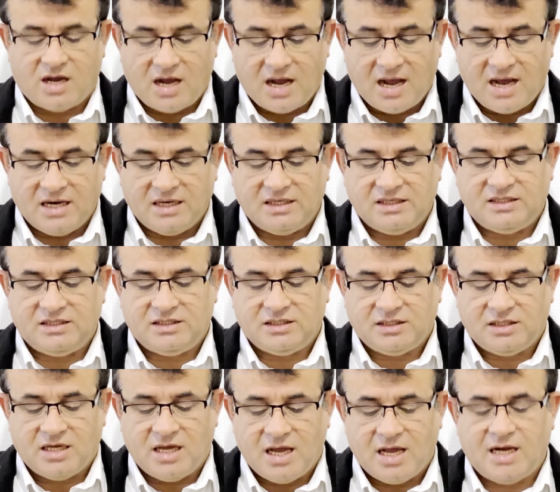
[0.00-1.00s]

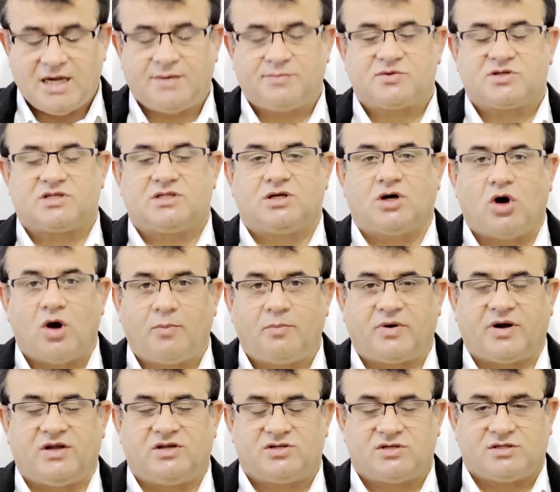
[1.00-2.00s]
only helps the
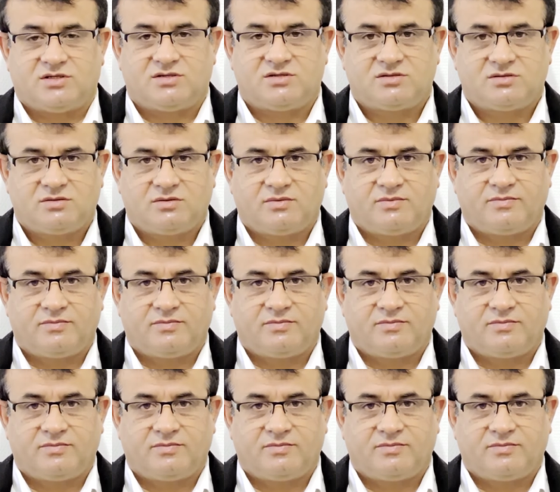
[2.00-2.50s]
oppressors.